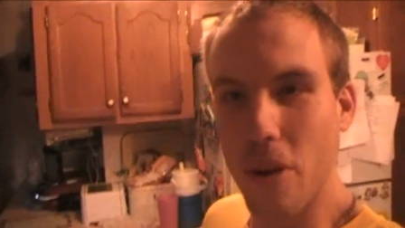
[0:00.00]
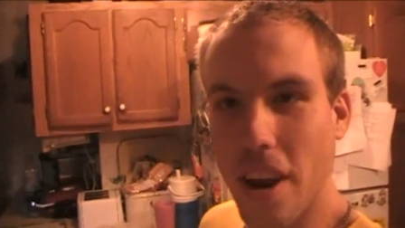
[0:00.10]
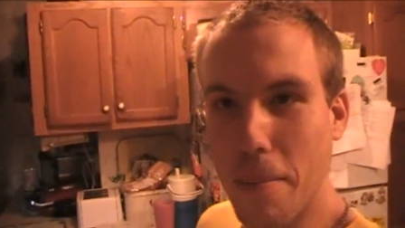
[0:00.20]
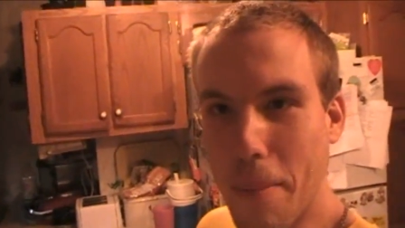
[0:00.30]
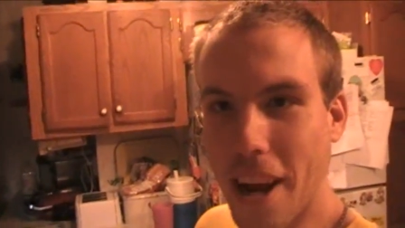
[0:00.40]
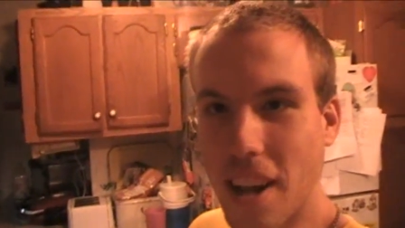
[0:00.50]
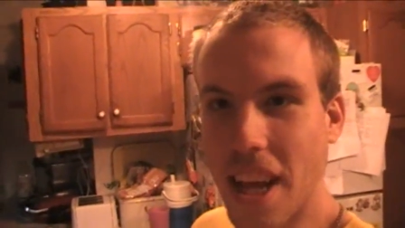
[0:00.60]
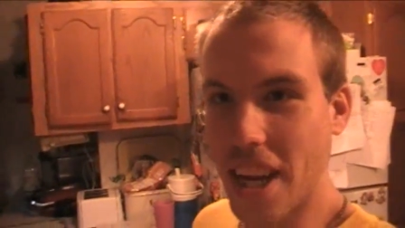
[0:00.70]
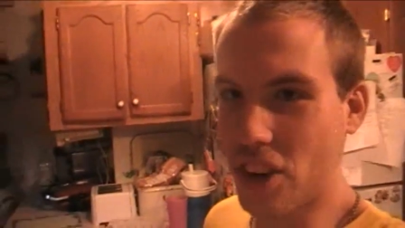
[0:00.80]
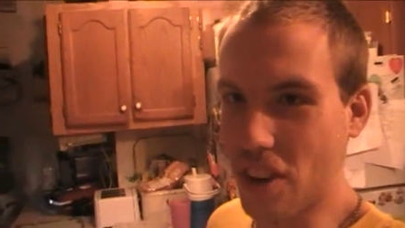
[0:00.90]
I would eat
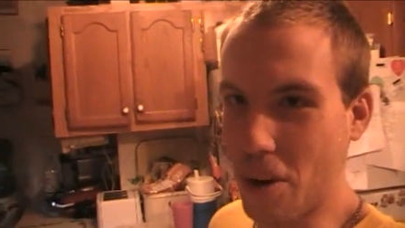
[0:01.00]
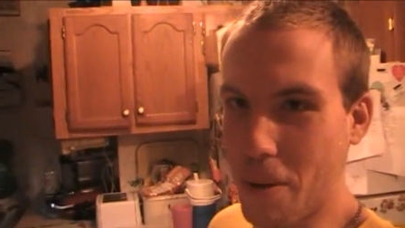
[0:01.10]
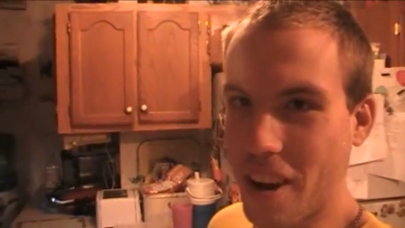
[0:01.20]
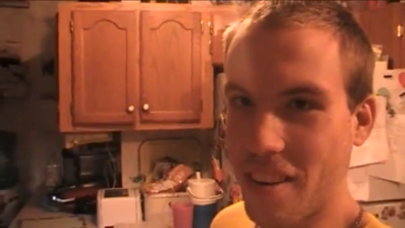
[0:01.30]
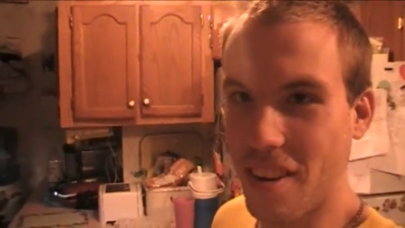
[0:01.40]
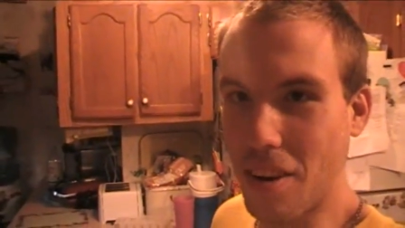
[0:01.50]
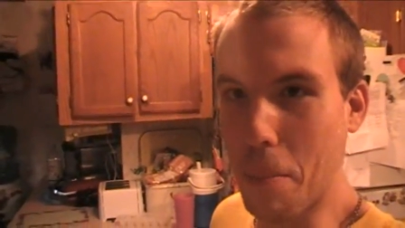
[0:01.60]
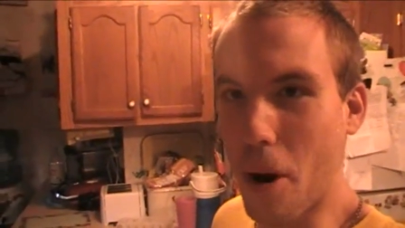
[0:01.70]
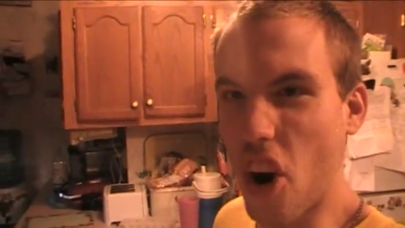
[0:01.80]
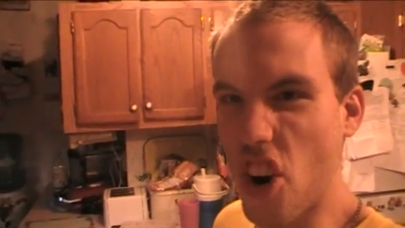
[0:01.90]
Michelangelo because
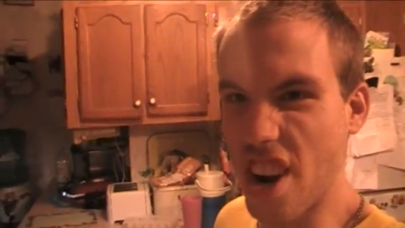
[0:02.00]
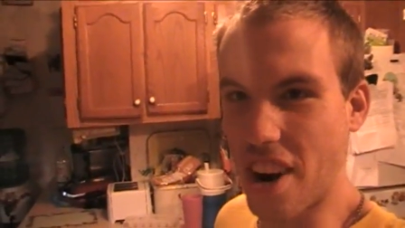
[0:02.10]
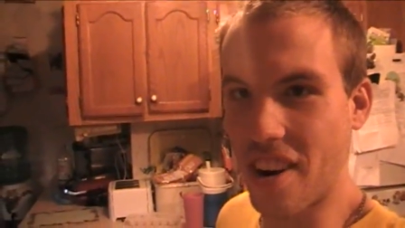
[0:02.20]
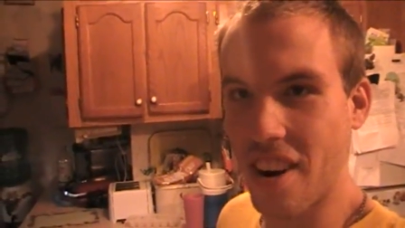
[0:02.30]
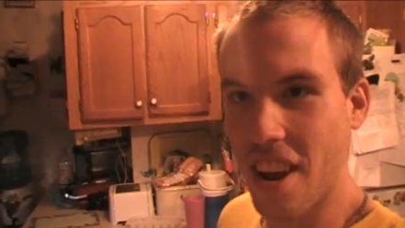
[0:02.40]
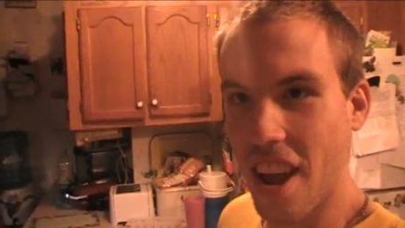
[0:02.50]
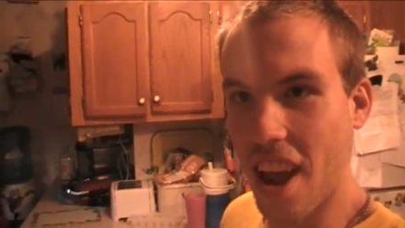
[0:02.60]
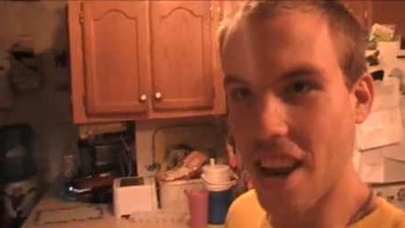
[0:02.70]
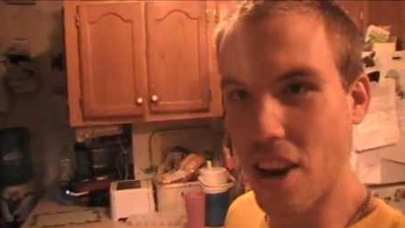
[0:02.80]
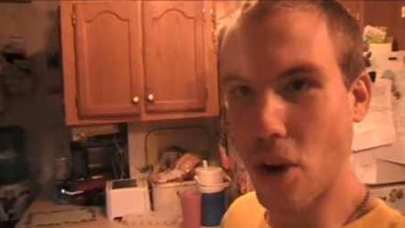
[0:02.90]
he's a partier
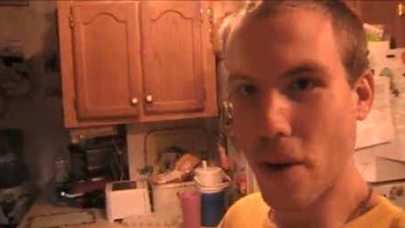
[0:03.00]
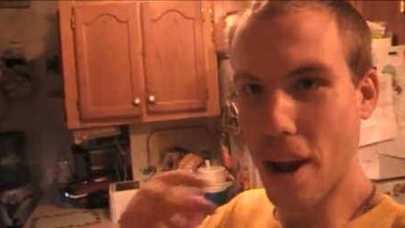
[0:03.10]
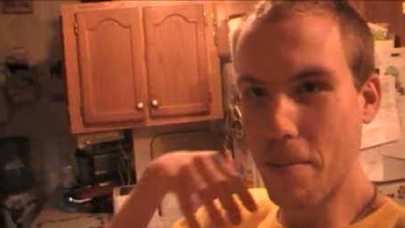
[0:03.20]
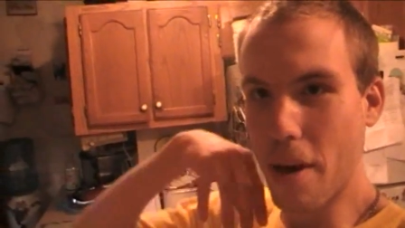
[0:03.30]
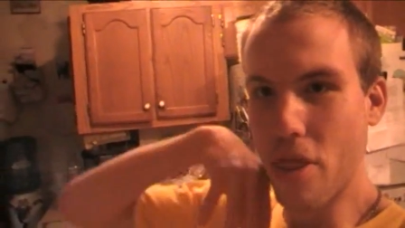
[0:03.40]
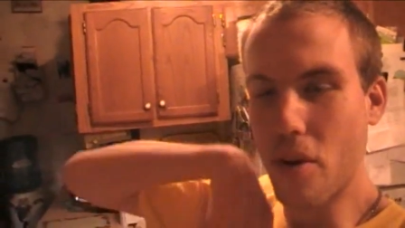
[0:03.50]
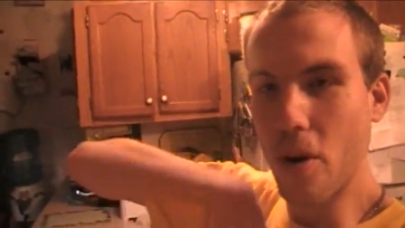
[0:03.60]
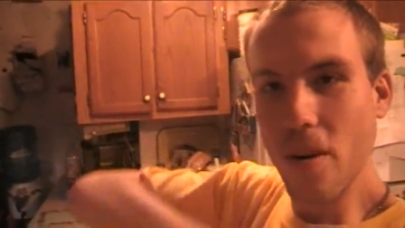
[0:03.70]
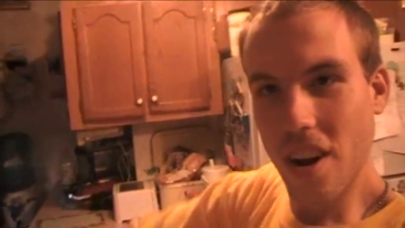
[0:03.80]
and he'd go down my throat.